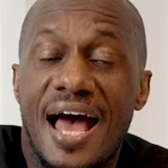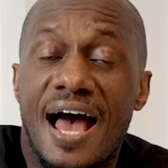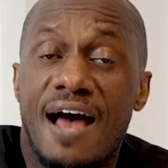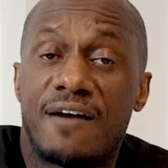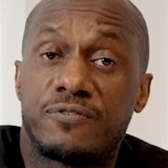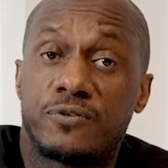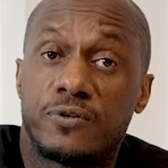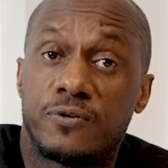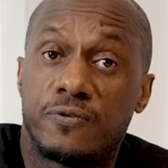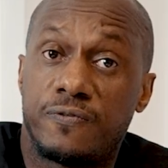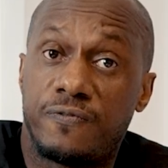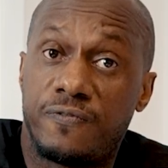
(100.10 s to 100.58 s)

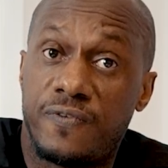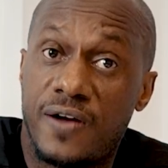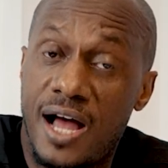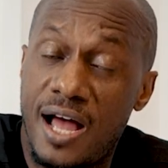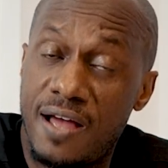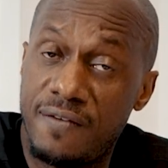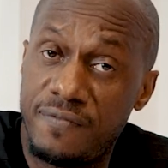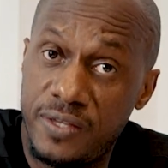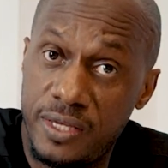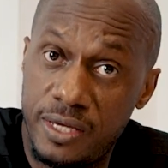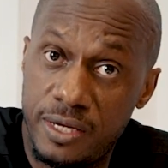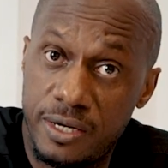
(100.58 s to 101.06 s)
After
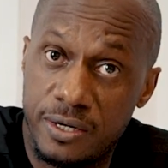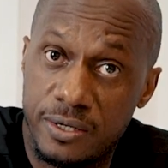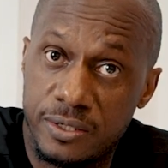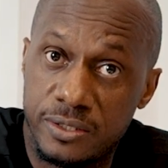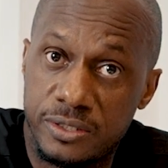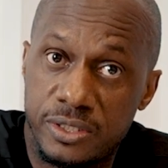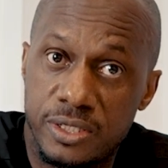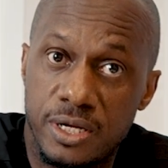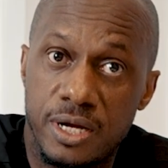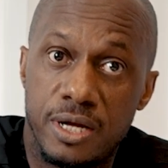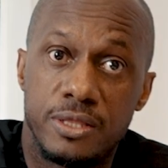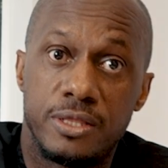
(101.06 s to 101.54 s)
five
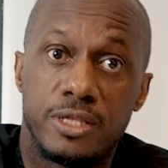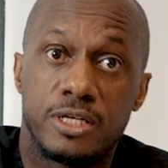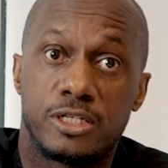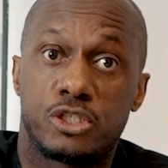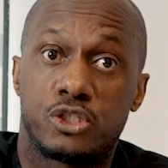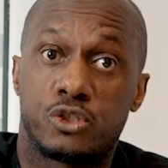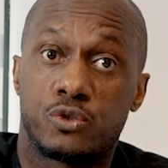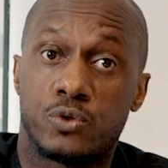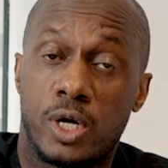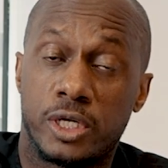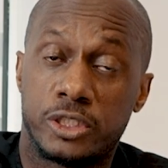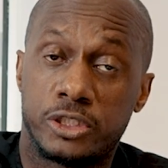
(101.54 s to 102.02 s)
years, the
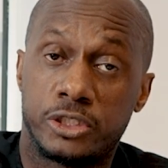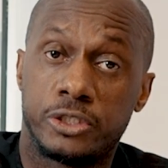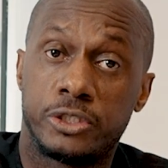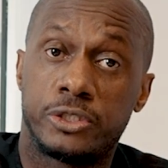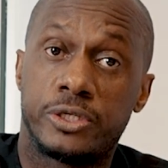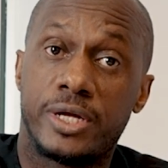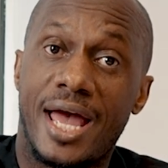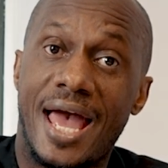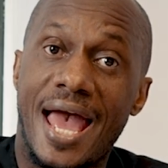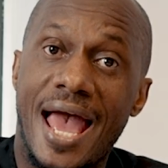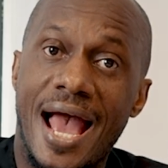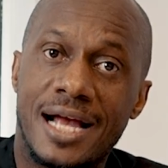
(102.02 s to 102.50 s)

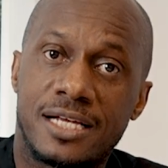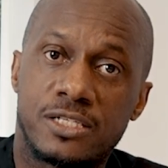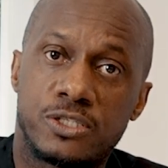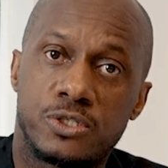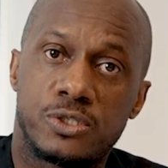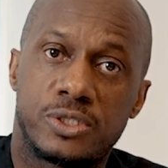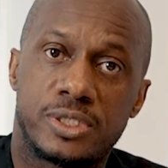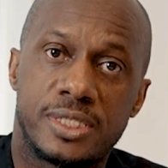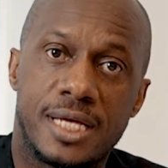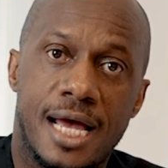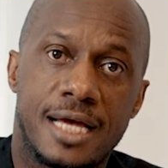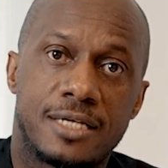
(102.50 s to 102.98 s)
structured
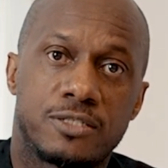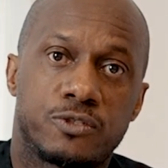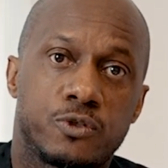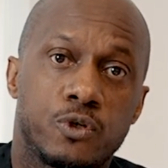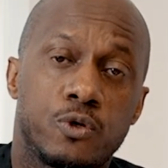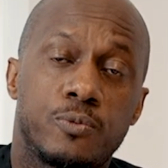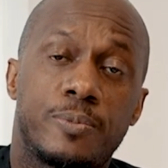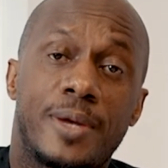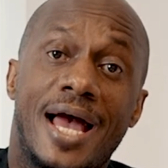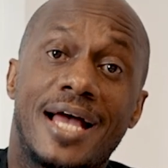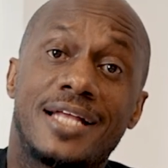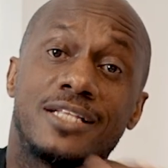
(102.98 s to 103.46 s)
exercise
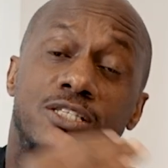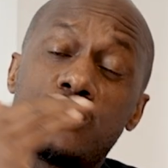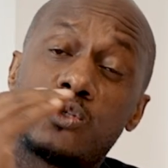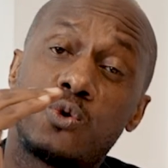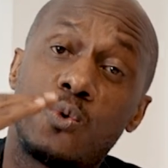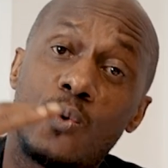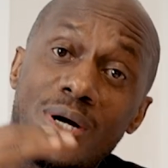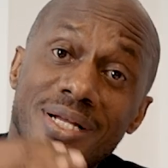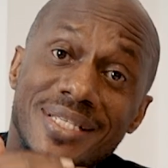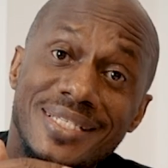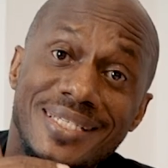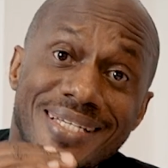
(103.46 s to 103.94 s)
group had
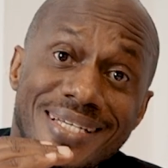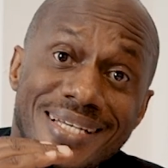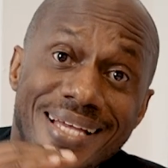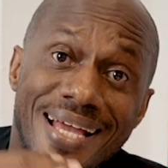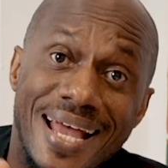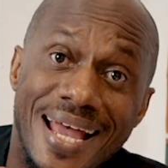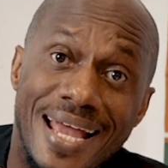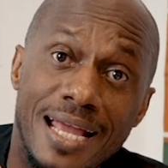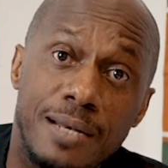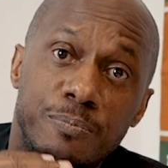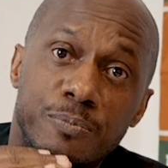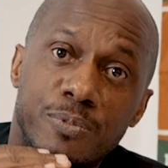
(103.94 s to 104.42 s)

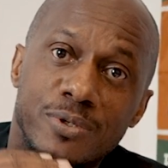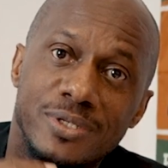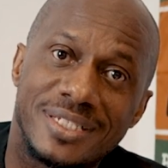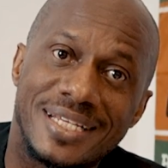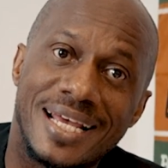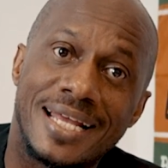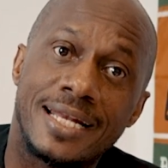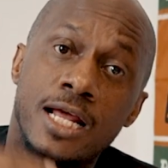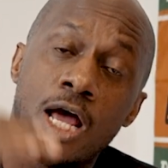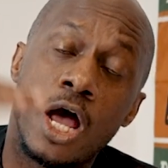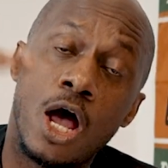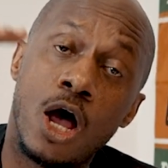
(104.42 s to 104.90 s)

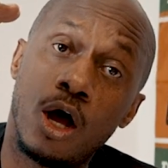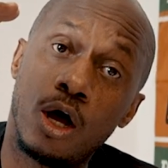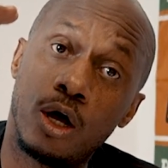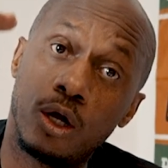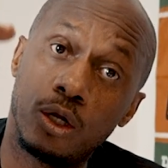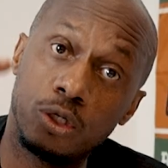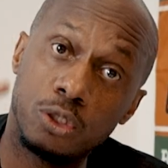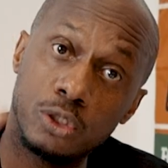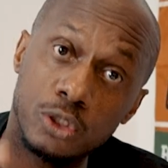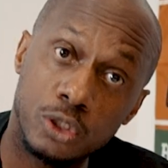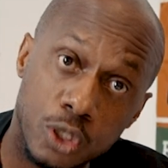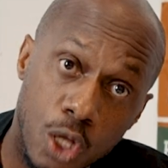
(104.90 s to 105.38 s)
28%
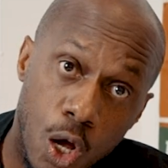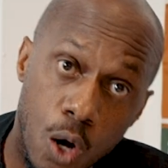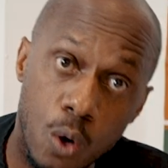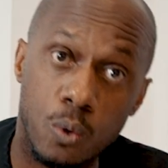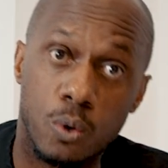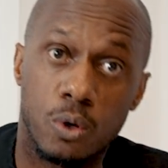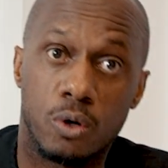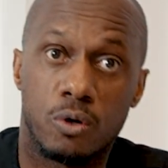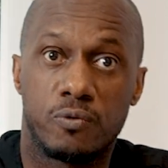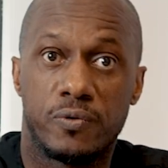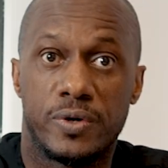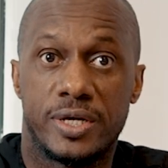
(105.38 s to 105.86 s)

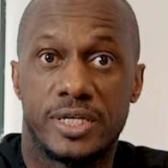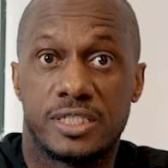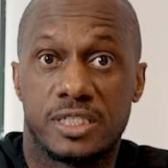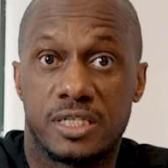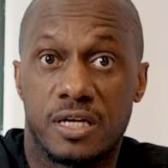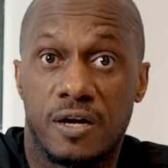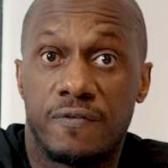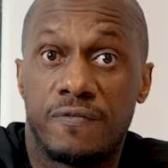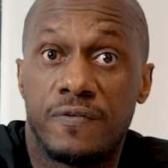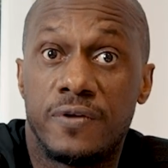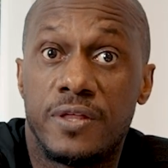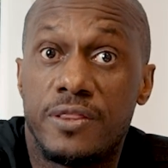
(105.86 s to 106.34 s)
lower
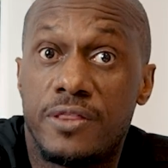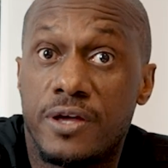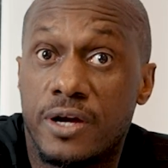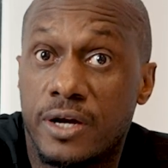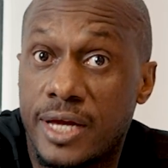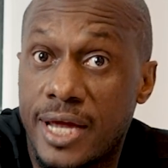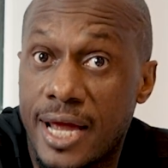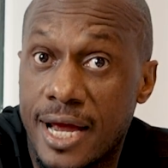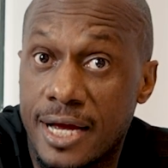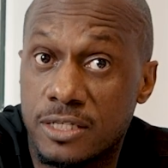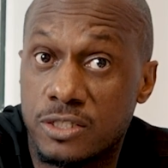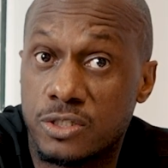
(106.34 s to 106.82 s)
risk of their
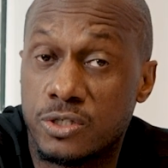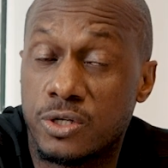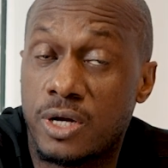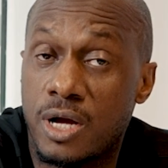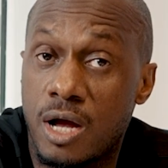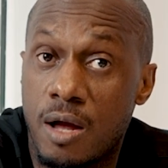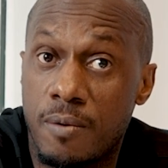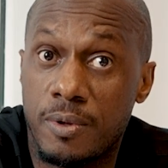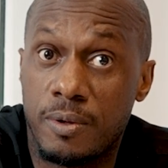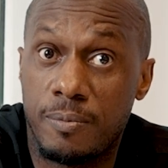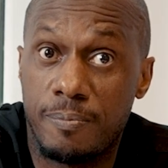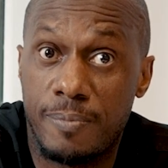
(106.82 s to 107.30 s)
cancer
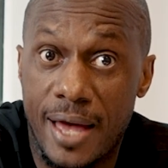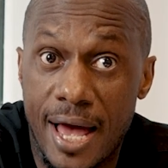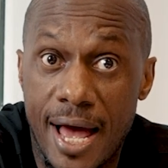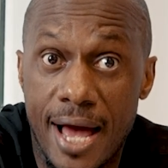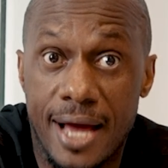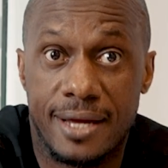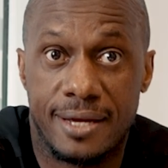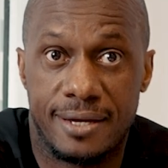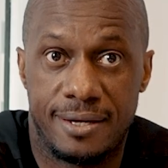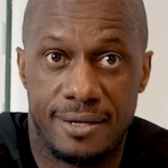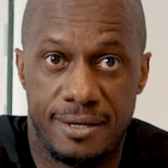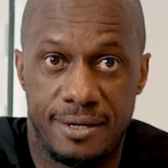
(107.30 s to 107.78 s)
coming
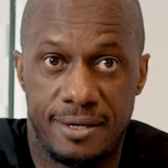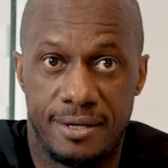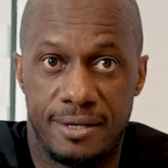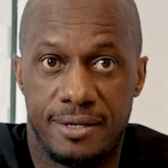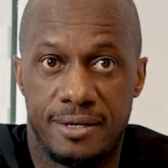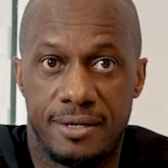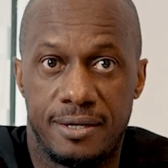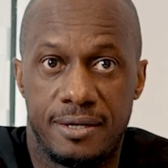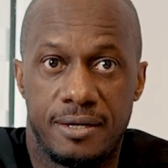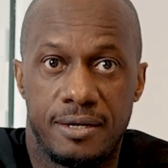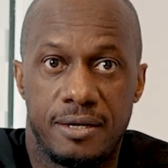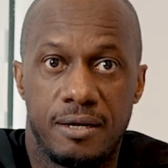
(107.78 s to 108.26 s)
back.
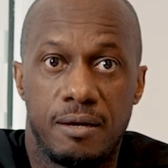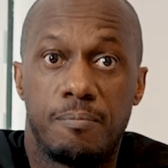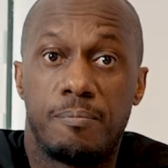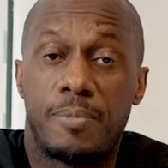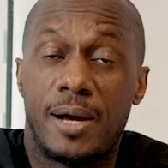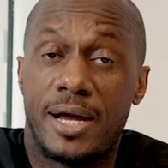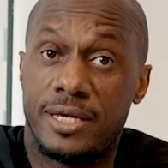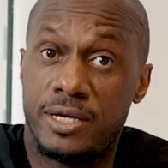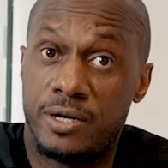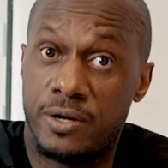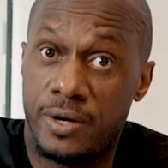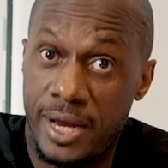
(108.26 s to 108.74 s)

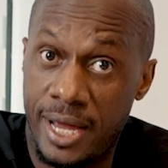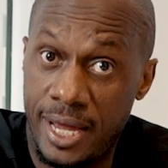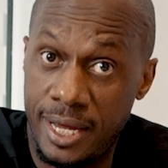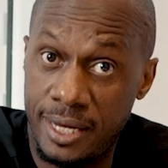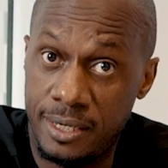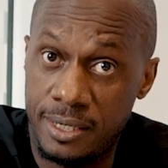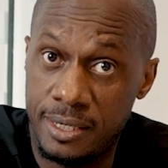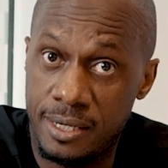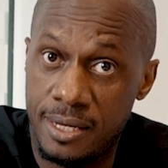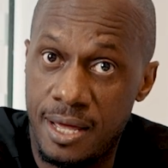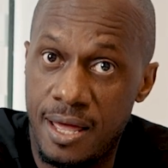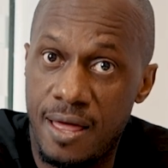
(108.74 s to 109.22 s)
By year
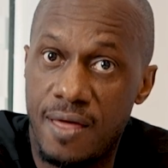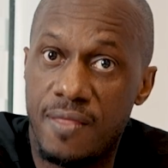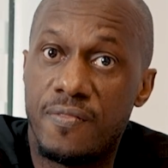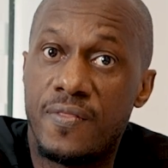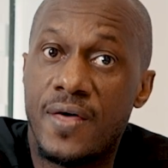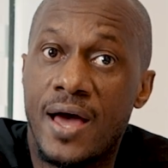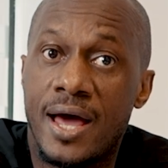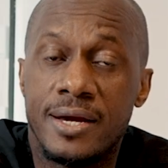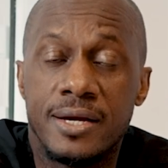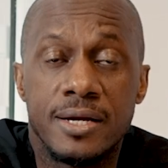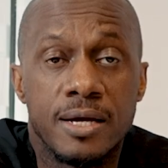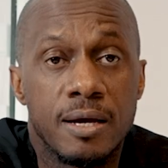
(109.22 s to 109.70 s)
eight,
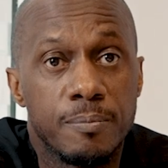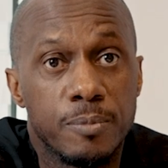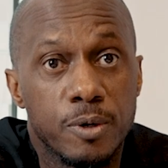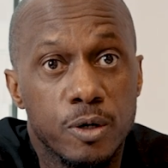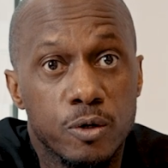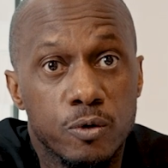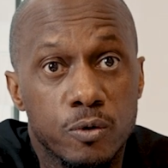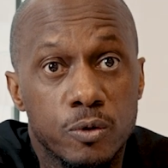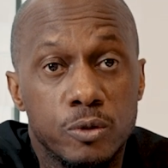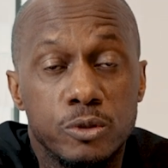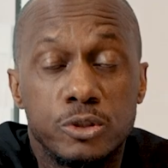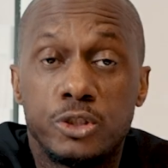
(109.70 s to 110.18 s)
that number
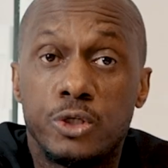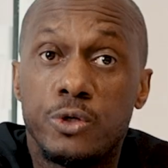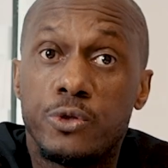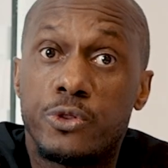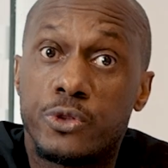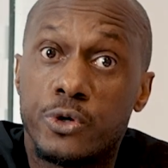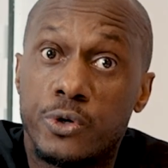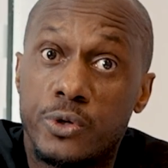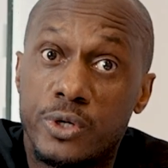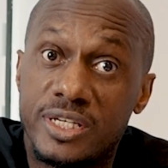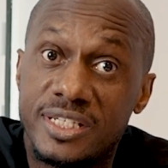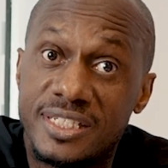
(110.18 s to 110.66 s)
grew to
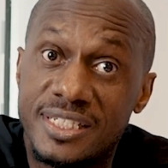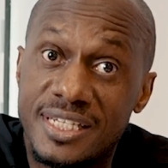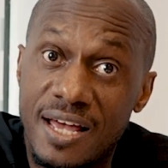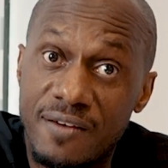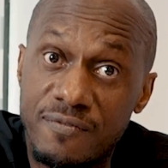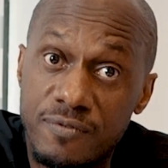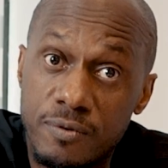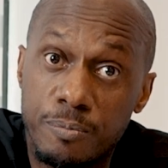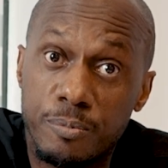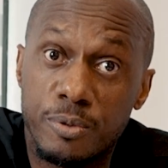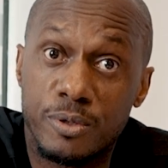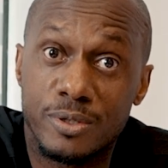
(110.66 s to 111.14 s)

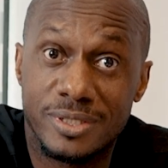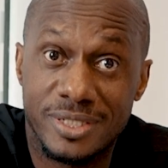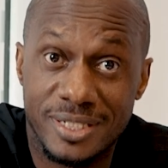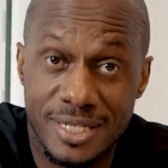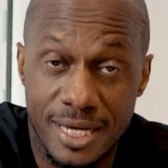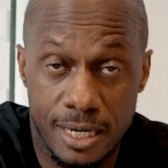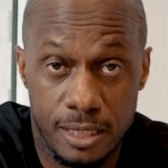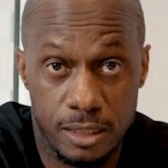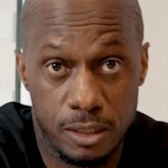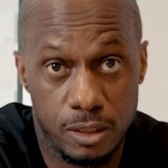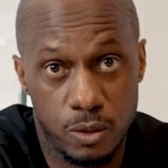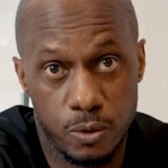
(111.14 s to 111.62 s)

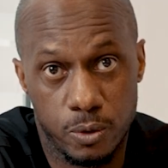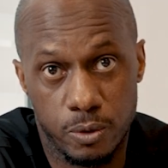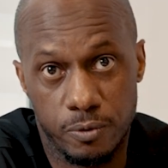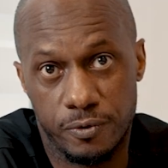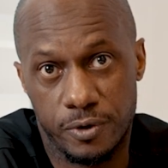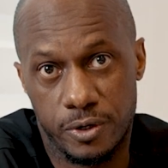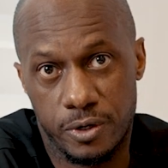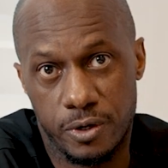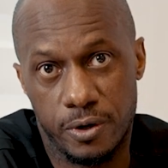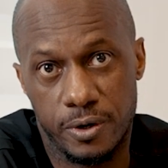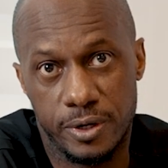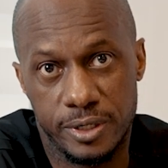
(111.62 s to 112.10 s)
37% lower
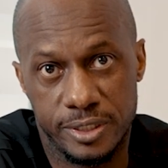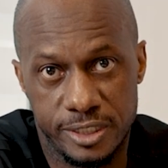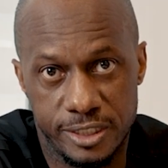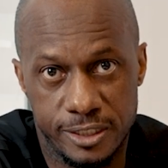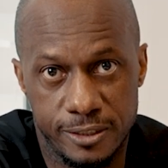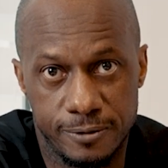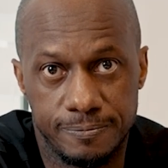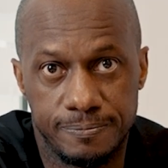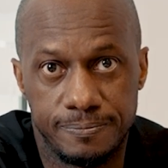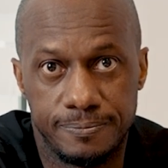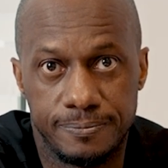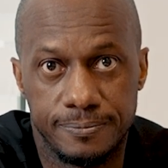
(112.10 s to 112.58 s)
recurrence.